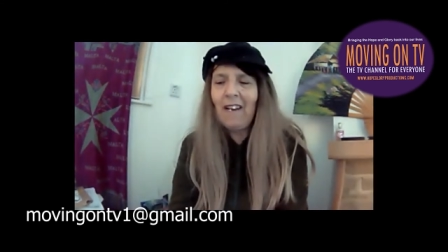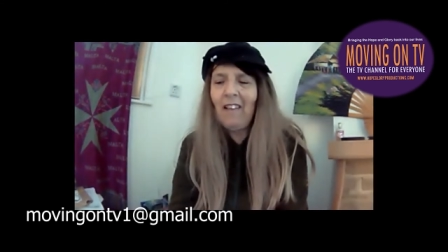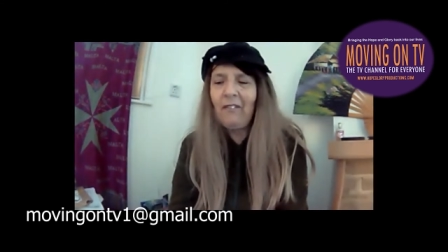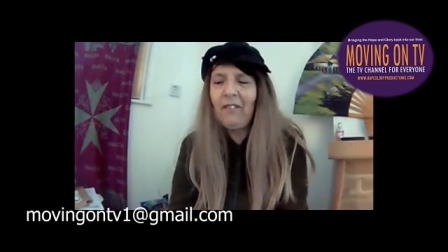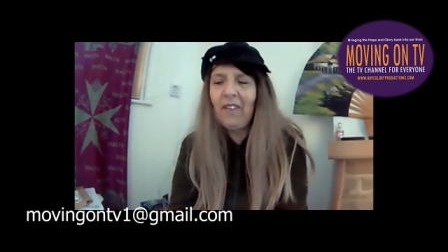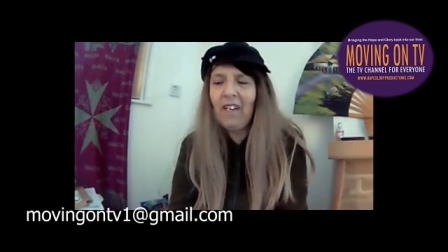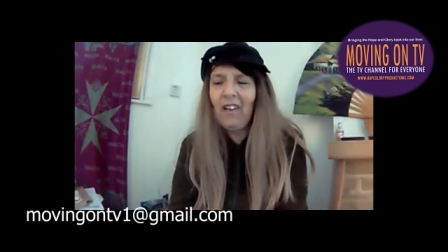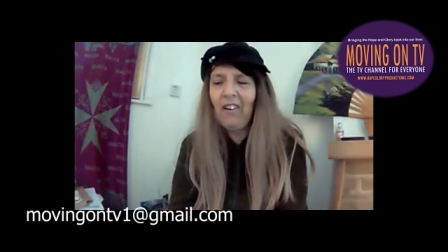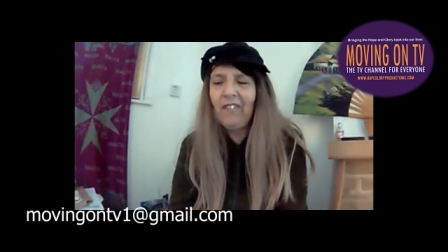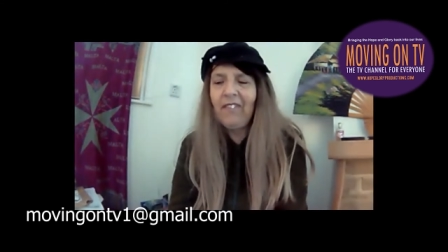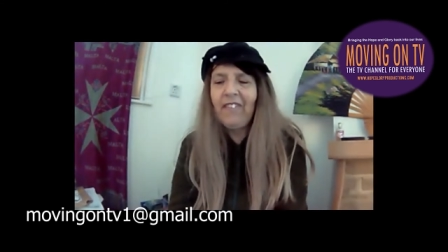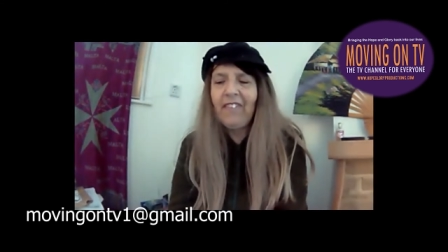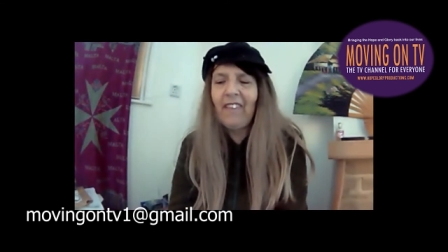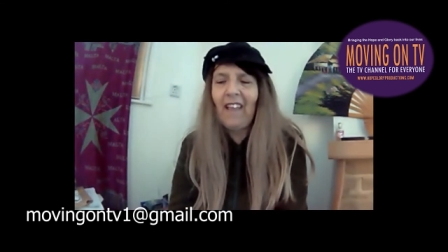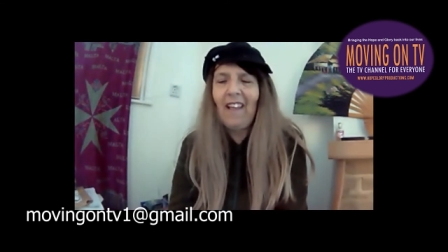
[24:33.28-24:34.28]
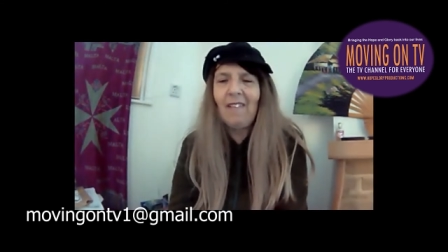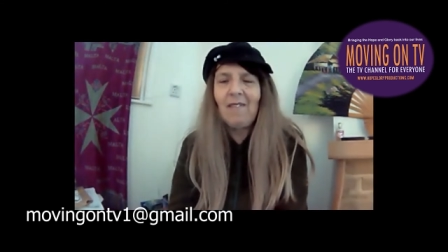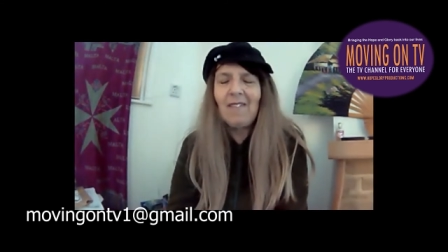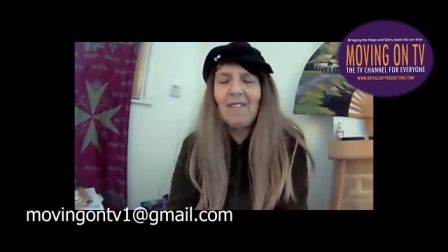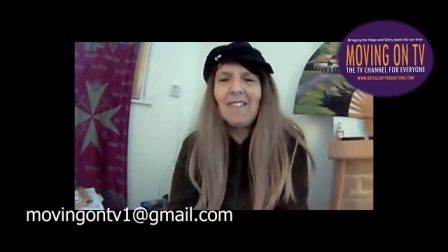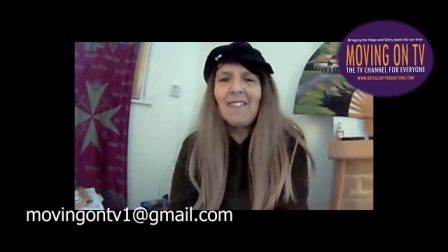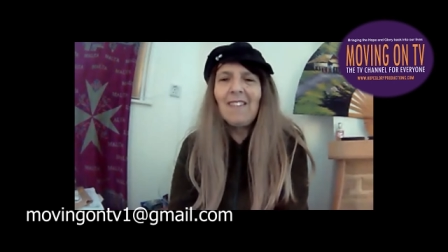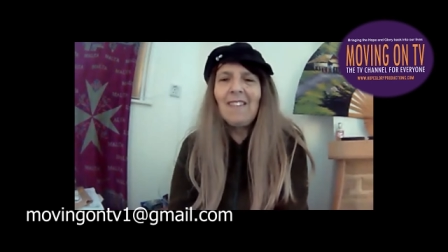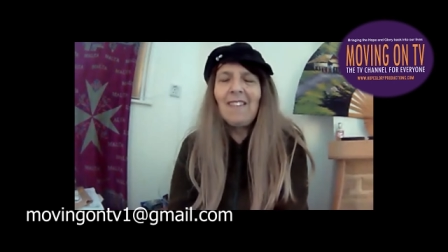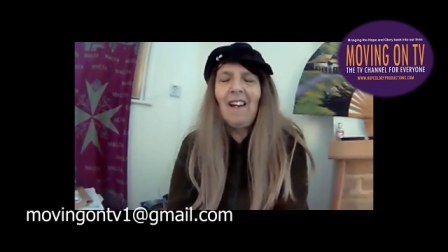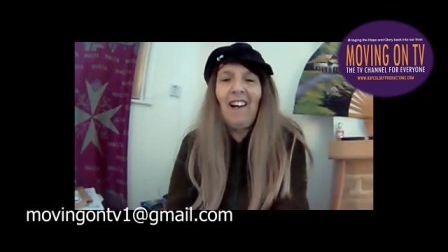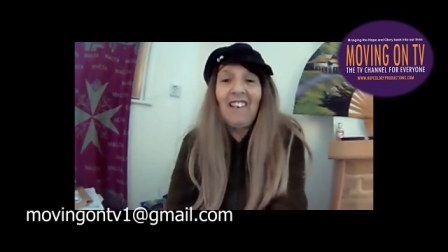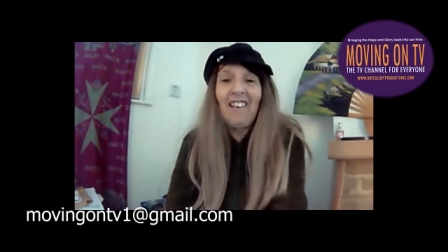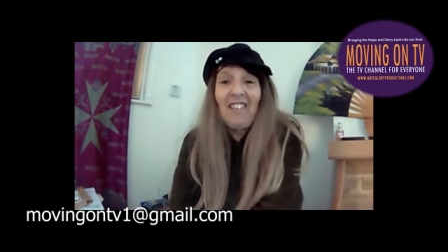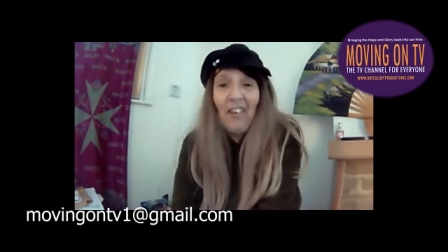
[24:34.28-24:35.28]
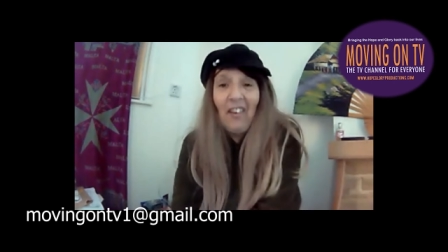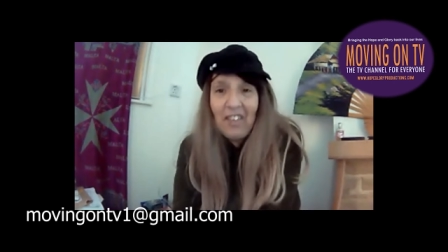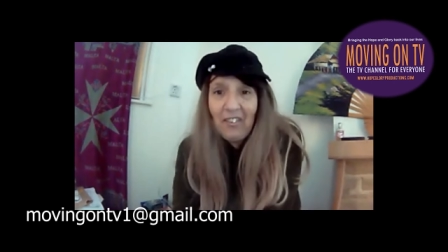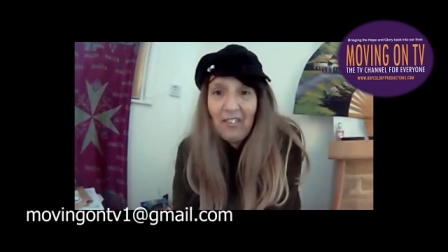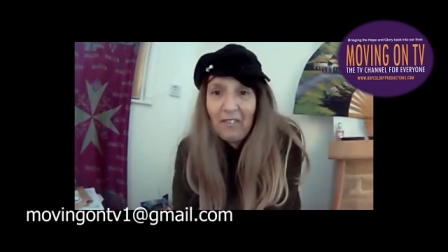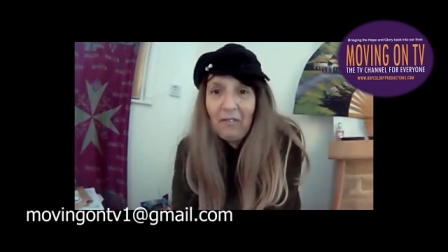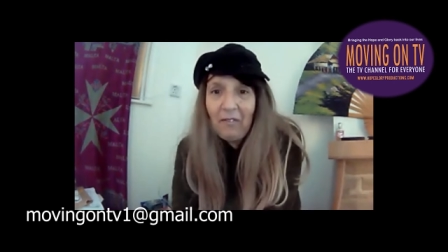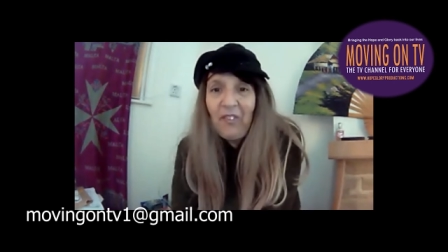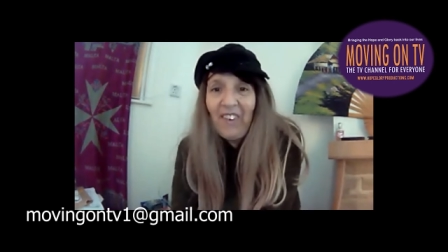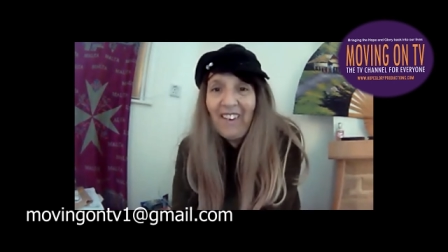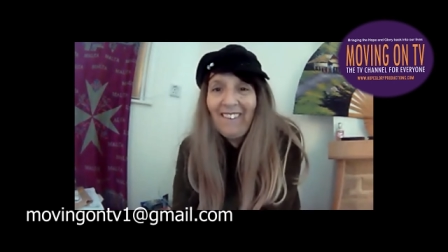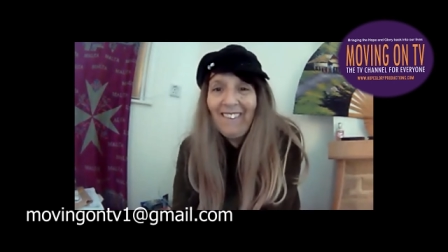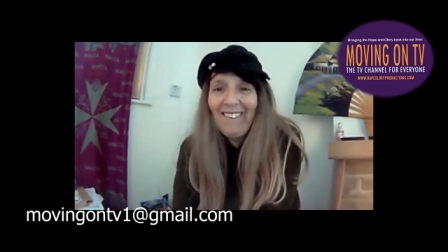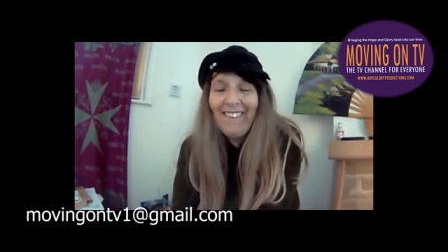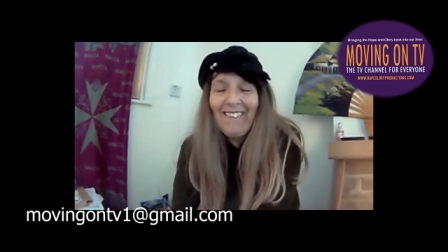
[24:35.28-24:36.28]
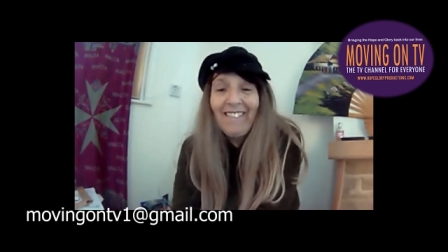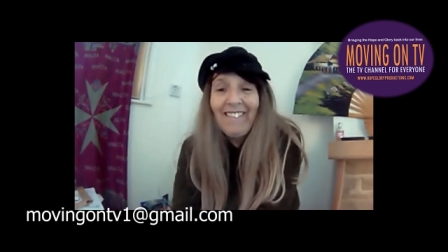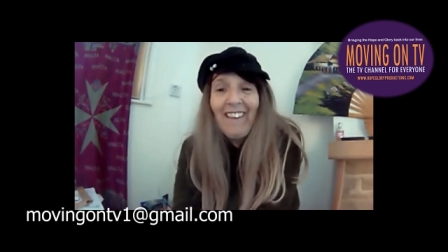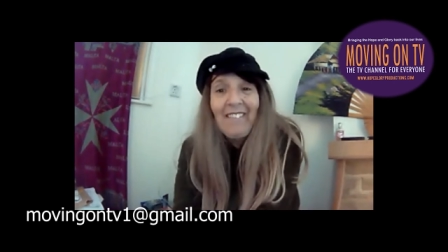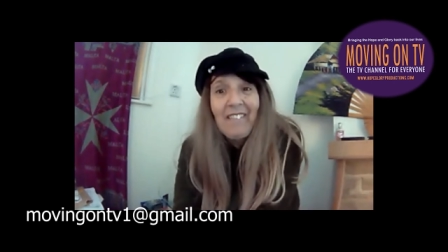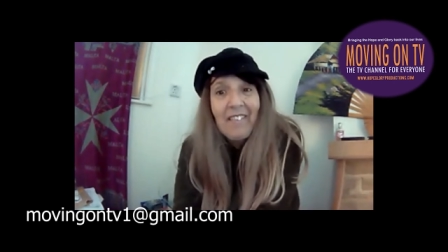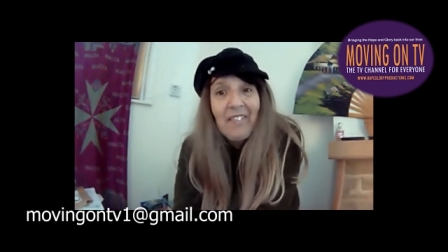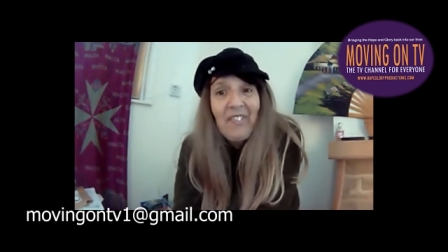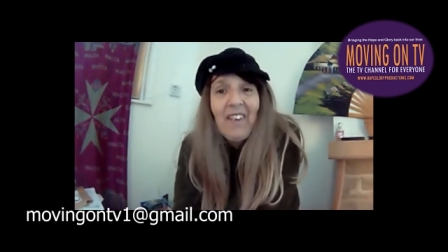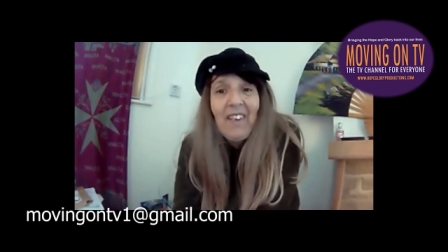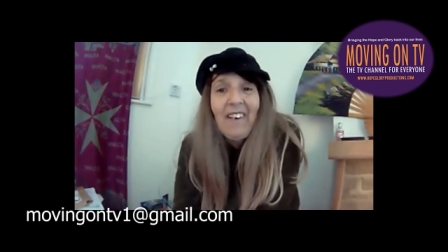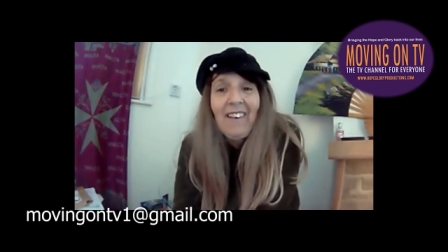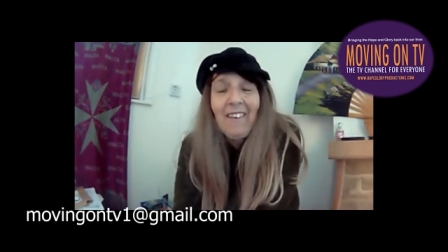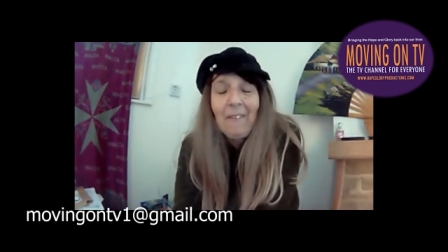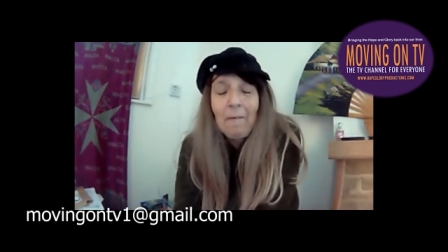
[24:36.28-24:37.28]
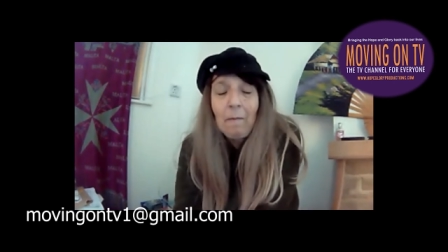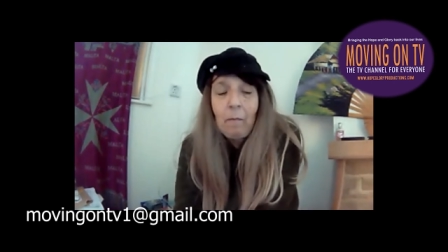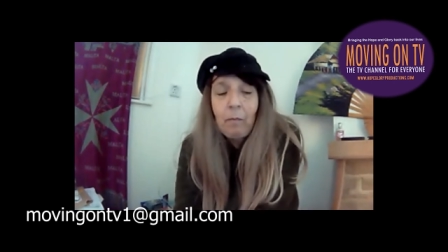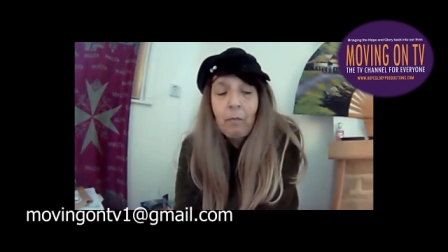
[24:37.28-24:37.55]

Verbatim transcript: I love you lots. Um, I know you're in fear, intense fear,